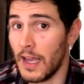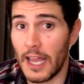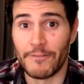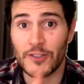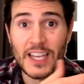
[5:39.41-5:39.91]

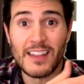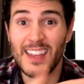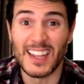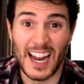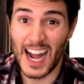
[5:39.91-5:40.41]
If there's
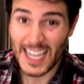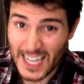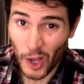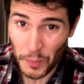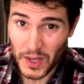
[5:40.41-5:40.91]
anything that I can
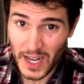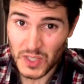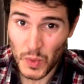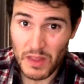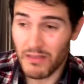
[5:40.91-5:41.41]
help you
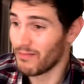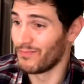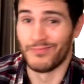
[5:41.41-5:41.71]
guys with,